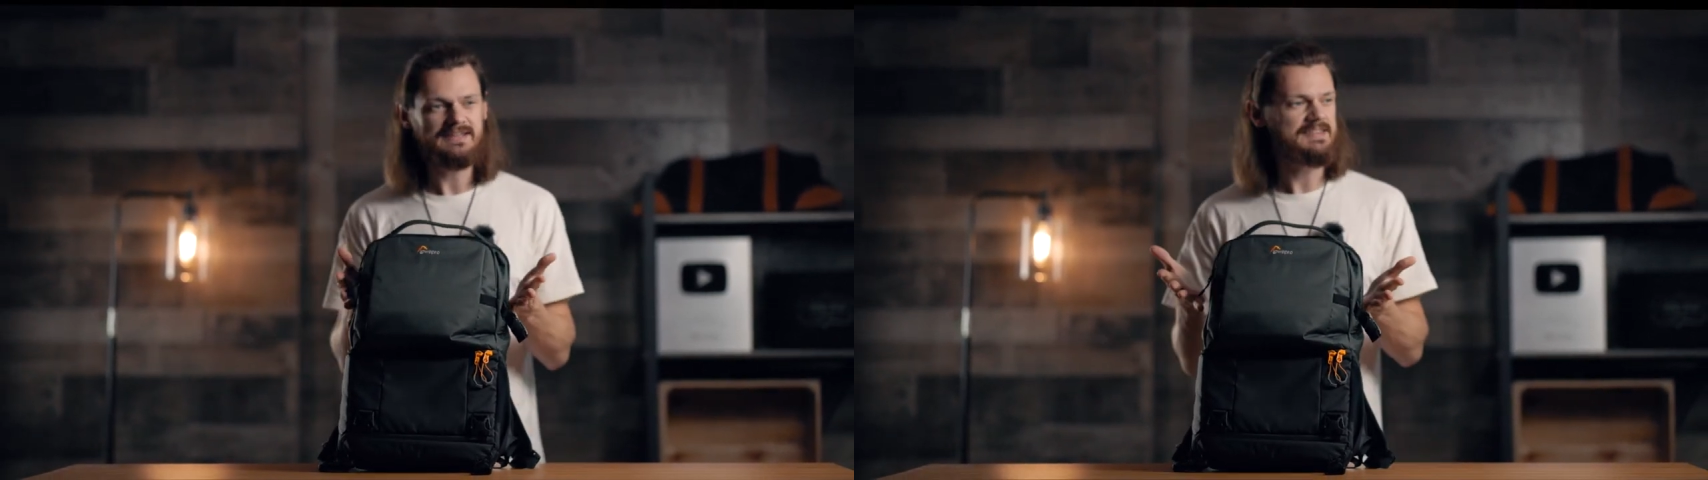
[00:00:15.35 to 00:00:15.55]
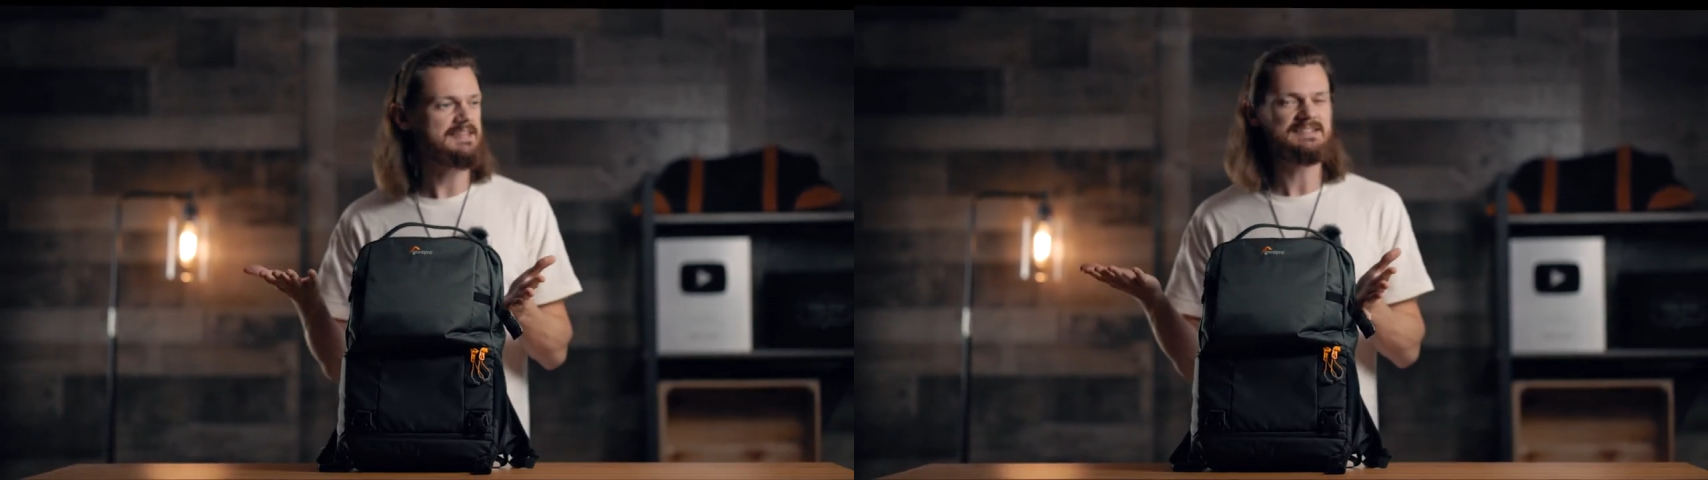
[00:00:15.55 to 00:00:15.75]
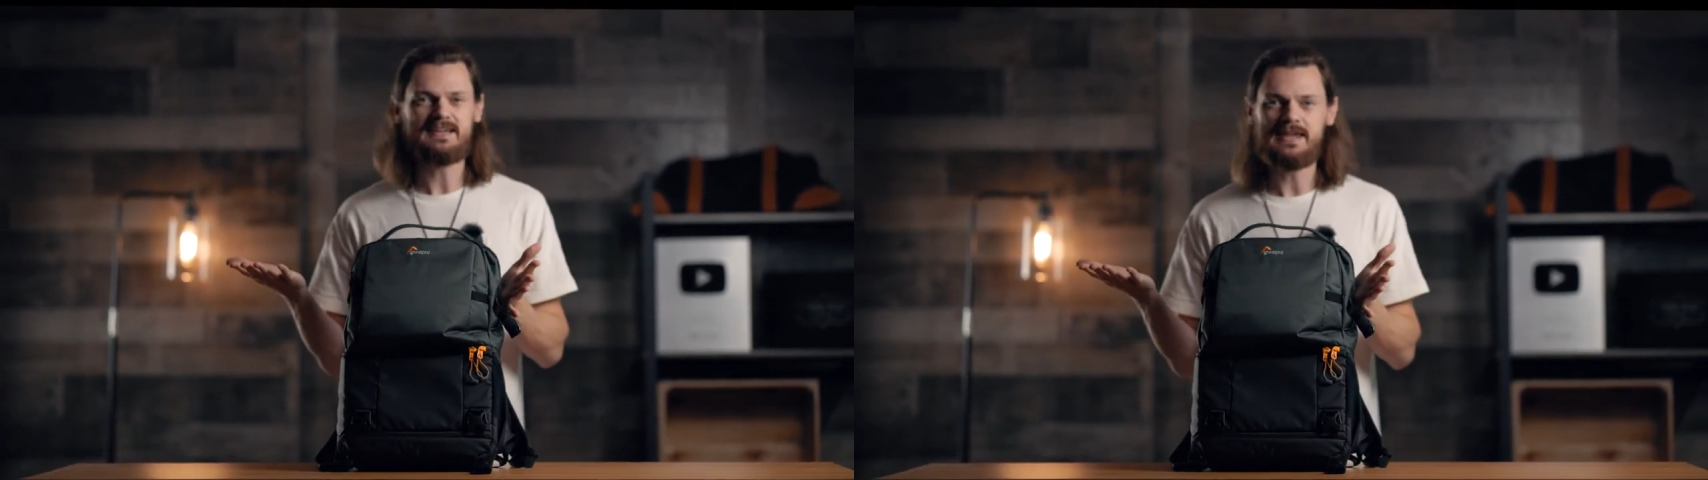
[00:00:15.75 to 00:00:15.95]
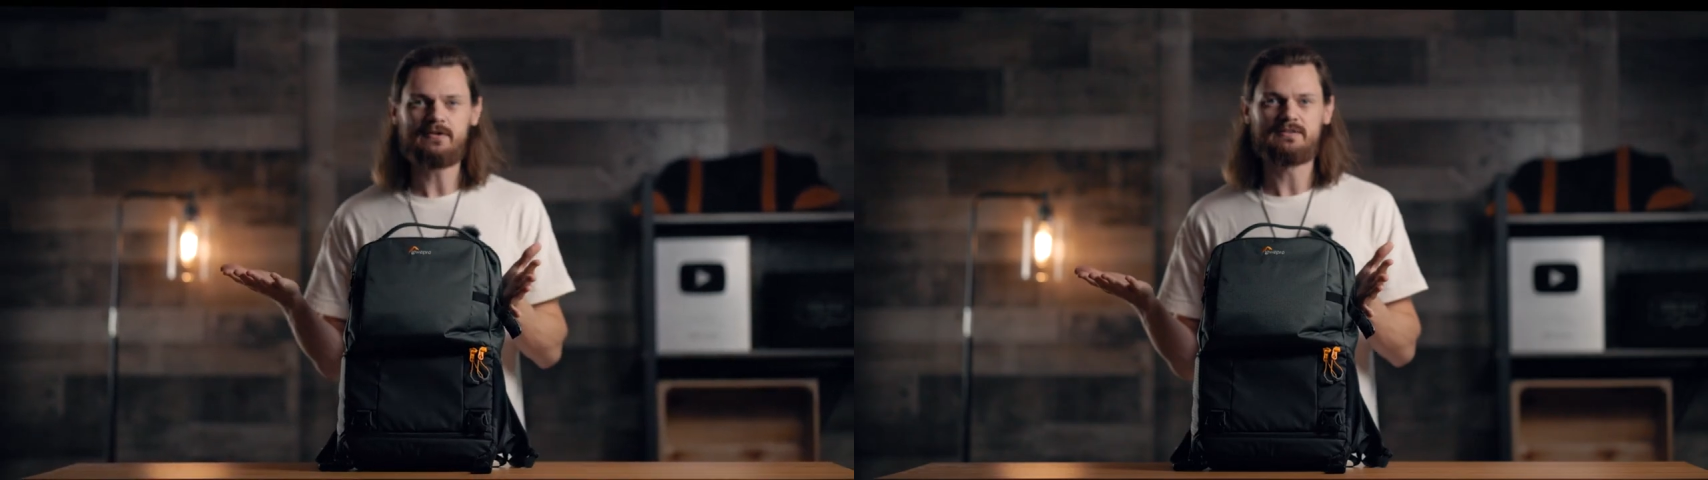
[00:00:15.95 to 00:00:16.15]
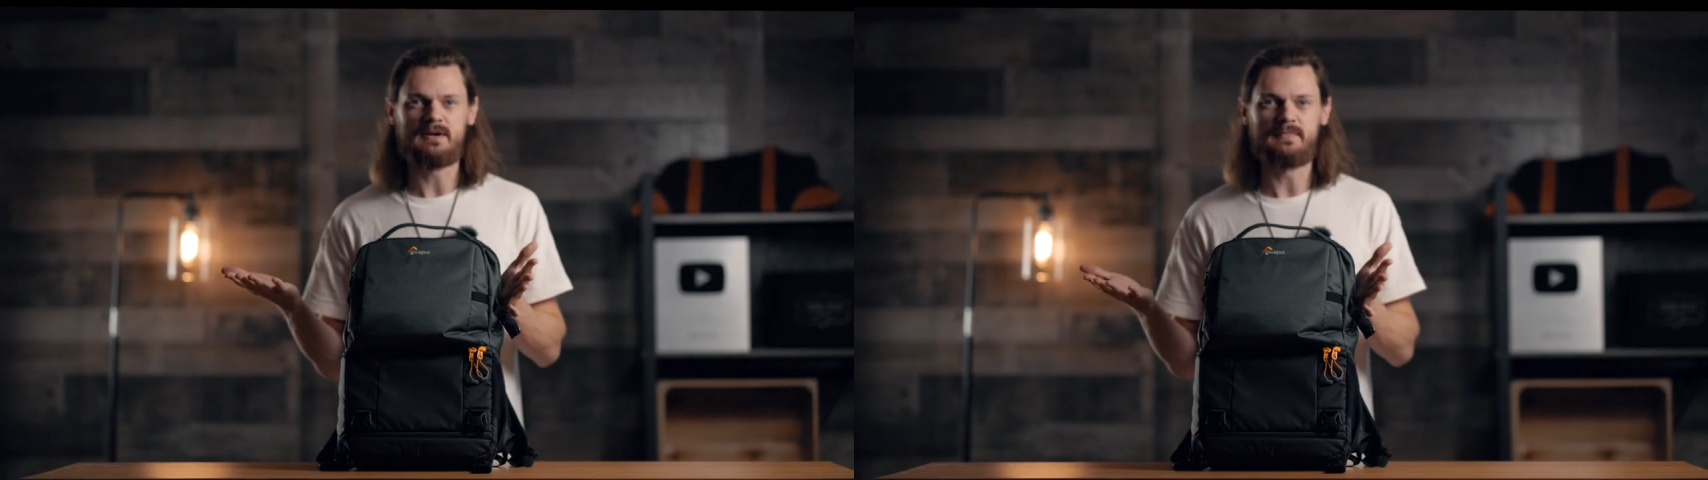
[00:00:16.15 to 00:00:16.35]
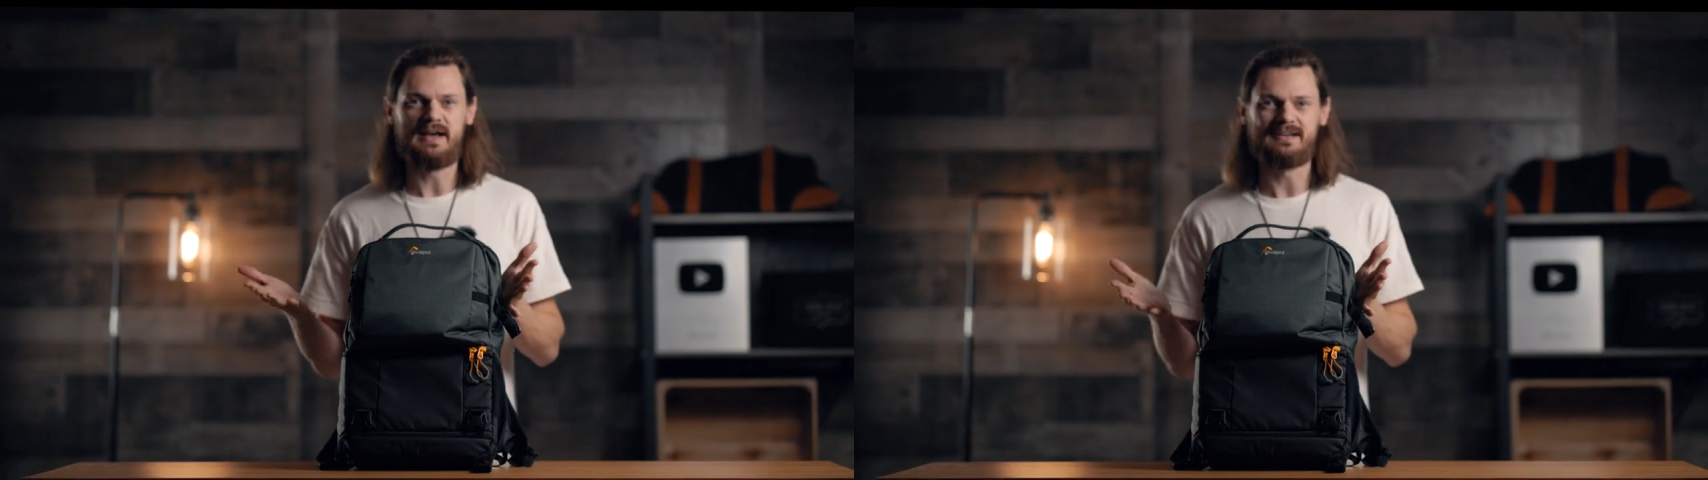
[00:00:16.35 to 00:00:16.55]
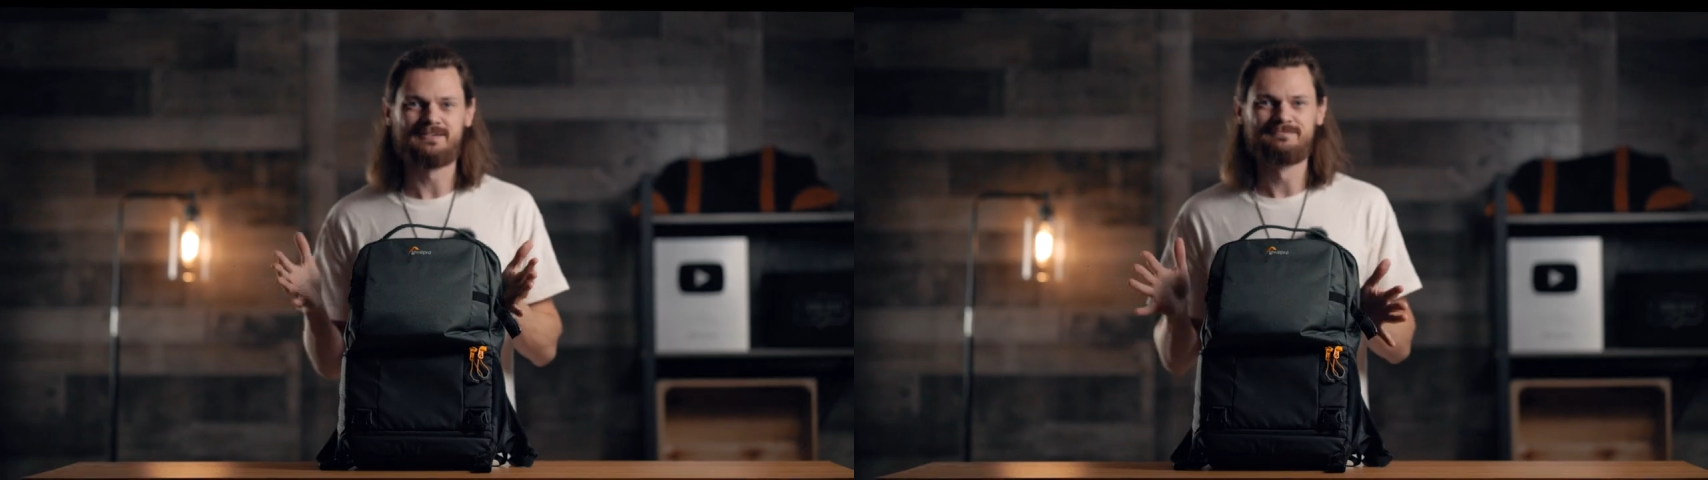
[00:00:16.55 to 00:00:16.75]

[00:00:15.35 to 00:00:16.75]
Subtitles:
at the things I carry in my bag.